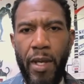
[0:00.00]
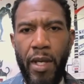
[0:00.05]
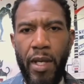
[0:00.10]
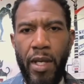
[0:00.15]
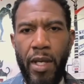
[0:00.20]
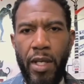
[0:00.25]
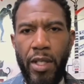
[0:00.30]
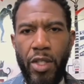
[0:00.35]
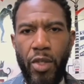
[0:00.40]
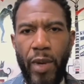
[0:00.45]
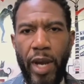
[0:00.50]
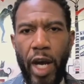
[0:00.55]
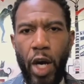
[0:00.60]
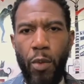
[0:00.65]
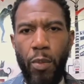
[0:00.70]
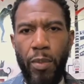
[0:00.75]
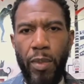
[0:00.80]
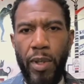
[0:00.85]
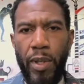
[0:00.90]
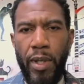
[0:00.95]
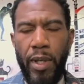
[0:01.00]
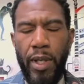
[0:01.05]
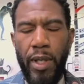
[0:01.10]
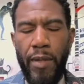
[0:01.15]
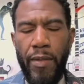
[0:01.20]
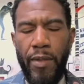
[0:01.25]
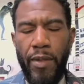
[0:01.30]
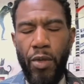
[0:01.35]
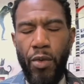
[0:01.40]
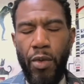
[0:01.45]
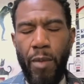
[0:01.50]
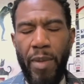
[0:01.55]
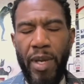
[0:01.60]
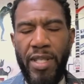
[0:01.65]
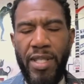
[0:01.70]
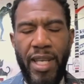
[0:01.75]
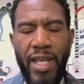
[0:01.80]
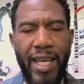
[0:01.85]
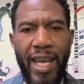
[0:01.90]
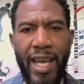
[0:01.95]
to help do the best
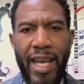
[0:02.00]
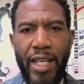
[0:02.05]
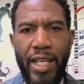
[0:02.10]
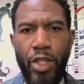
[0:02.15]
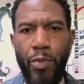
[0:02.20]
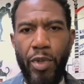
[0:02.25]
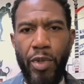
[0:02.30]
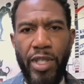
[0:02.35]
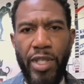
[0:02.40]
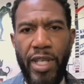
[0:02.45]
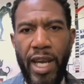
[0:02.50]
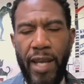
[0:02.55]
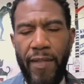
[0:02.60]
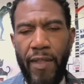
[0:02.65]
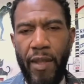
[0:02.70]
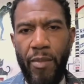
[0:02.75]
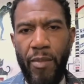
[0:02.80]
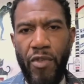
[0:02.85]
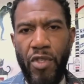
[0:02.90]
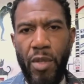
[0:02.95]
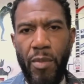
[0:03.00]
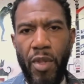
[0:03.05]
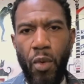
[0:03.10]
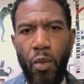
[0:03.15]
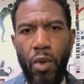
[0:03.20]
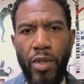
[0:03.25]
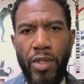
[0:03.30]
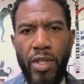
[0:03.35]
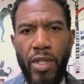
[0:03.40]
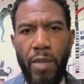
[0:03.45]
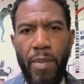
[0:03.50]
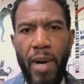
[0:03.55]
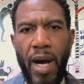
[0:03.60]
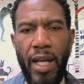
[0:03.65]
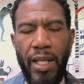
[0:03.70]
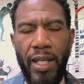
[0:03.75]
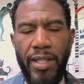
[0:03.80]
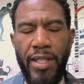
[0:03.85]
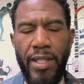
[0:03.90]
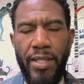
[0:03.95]
they can to protect them some of the worst of the
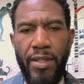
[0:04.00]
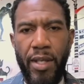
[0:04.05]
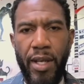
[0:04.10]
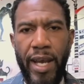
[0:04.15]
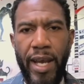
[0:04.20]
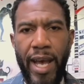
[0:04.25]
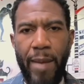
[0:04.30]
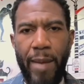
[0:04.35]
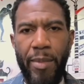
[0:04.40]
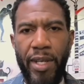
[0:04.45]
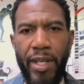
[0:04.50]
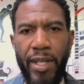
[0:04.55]
policies that are happening.